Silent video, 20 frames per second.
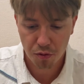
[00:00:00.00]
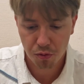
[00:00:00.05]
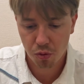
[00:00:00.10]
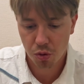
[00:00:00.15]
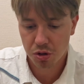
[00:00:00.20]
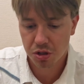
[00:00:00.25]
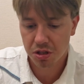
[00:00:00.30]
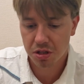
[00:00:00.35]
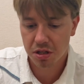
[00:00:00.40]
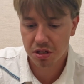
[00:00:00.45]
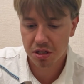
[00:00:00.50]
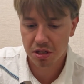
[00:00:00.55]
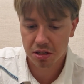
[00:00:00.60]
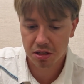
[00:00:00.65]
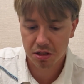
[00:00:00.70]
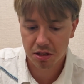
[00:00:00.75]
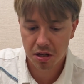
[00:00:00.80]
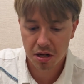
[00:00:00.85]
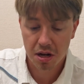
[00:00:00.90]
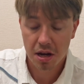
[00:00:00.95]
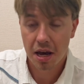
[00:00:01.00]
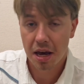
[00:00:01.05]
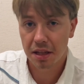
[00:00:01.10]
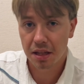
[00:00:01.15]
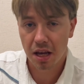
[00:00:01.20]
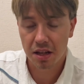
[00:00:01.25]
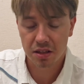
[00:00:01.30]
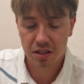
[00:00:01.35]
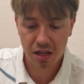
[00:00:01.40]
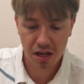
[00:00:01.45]
Of course, this is a
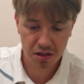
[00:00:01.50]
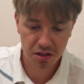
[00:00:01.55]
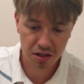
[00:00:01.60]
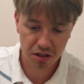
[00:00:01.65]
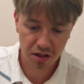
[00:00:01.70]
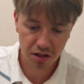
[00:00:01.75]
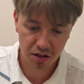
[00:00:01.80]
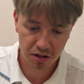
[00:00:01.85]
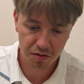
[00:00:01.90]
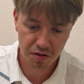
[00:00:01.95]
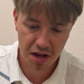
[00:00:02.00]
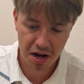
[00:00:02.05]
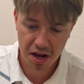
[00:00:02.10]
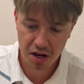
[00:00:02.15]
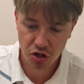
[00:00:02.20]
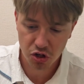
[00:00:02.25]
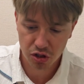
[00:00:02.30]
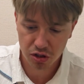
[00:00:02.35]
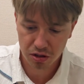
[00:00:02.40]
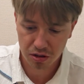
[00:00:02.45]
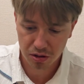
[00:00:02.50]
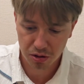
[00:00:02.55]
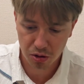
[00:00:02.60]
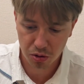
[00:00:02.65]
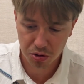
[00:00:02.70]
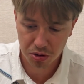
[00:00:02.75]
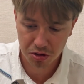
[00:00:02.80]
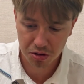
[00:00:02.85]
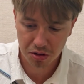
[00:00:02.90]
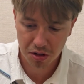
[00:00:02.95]
nonsensical variation,
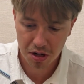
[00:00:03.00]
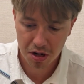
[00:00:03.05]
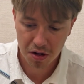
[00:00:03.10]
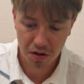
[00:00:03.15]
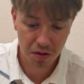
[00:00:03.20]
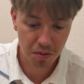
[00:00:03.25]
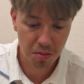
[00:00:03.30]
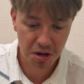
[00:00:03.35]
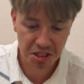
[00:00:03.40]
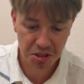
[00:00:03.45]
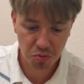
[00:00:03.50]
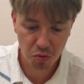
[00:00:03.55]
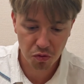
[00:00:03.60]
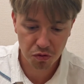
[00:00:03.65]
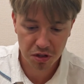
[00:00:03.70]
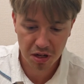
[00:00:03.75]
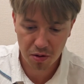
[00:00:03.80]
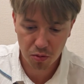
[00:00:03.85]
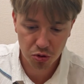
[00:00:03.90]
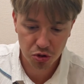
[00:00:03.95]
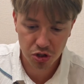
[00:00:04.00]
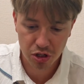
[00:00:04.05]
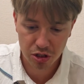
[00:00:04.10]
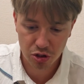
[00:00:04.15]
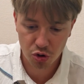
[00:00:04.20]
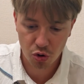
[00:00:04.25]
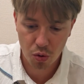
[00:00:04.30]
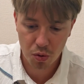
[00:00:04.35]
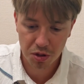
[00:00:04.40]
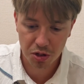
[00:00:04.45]
not the best moves. I was
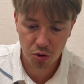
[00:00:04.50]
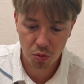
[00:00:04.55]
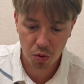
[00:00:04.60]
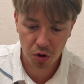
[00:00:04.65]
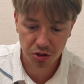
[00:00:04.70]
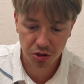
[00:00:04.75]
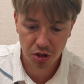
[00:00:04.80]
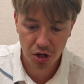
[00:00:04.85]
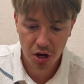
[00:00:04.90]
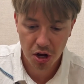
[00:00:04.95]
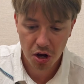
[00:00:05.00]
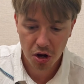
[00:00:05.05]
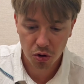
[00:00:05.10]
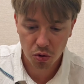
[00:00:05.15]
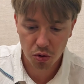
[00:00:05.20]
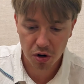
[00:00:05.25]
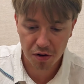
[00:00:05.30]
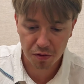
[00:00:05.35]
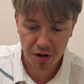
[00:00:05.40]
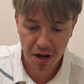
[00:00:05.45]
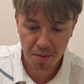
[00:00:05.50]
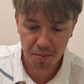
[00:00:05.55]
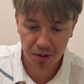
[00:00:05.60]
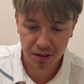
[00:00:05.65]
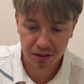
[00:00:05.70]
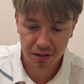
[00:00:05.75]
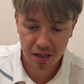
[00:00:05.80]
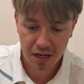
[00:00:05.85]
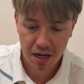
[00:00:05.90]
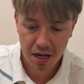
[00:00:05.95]
just showing you what could have
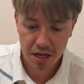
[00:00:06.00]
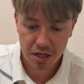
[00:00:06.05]
happened.